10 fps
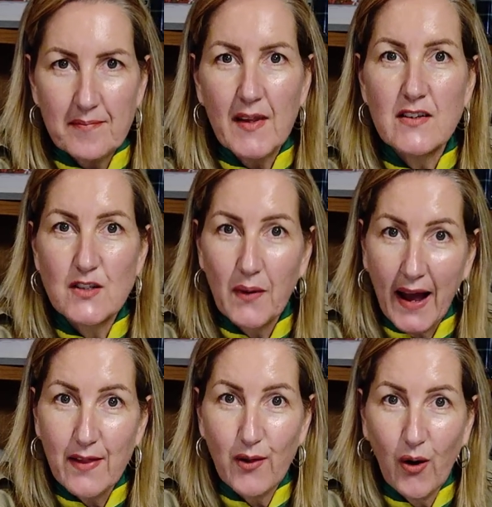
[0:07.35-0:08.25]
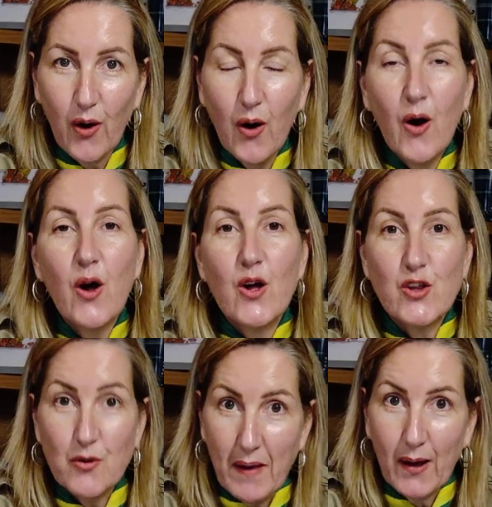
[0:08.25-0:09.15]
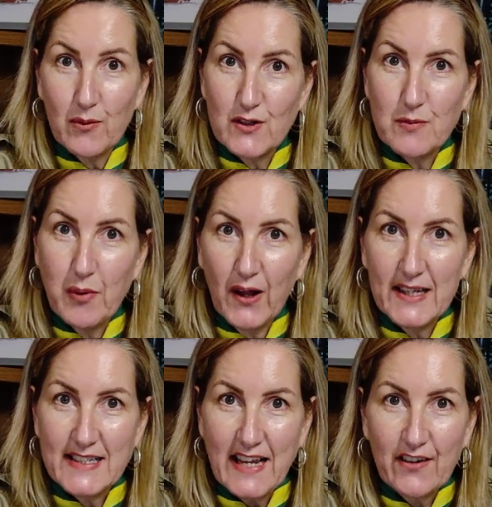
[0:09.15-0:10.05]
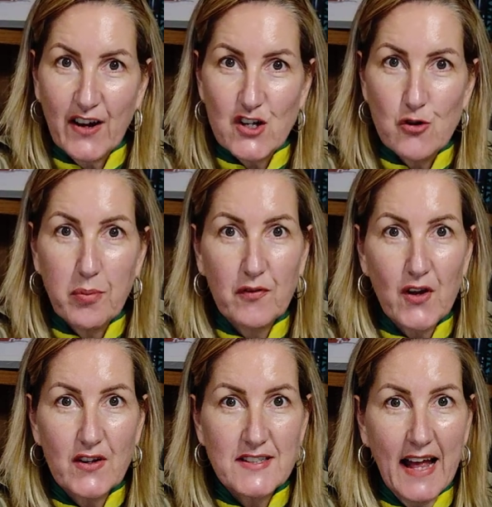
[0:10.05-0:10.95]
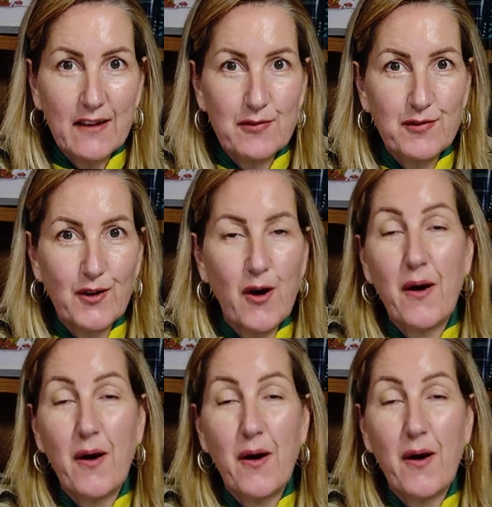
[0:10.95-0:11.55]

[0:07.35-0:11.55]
So I thought you might want to put a little decoration up of yourself,